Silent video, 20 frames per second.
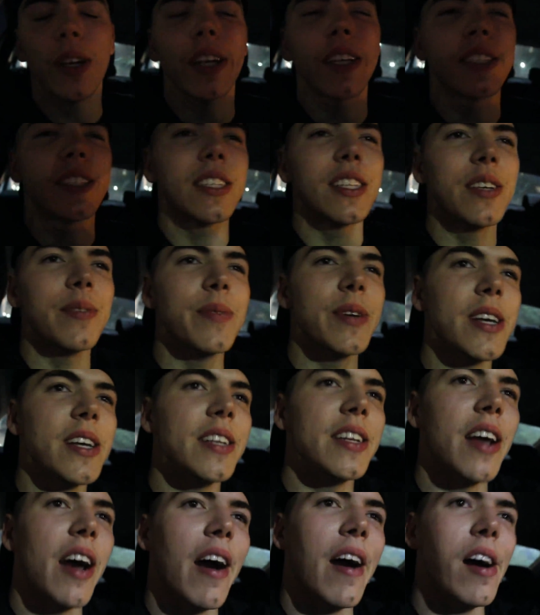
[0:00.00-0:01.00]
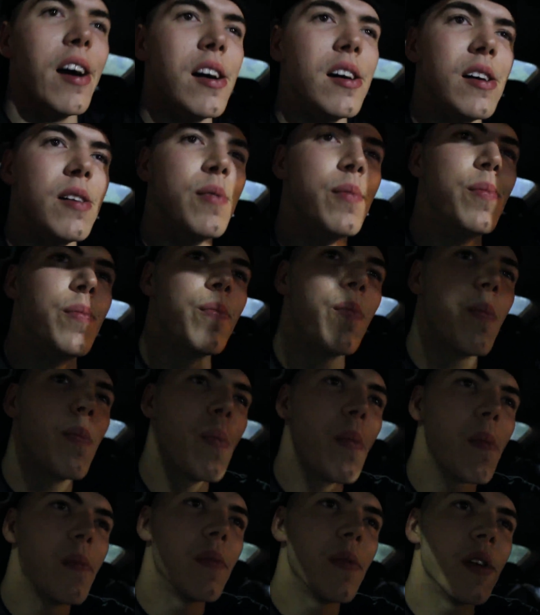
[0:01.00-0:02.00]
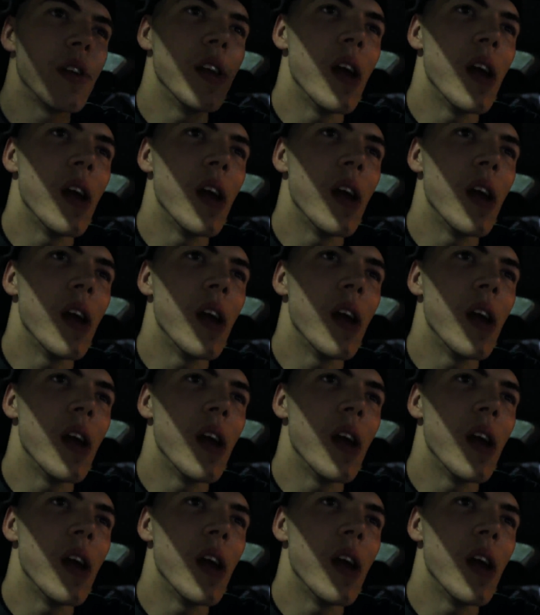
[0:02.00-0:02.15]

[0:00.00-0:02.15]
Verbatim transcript: yesterday, man. Um,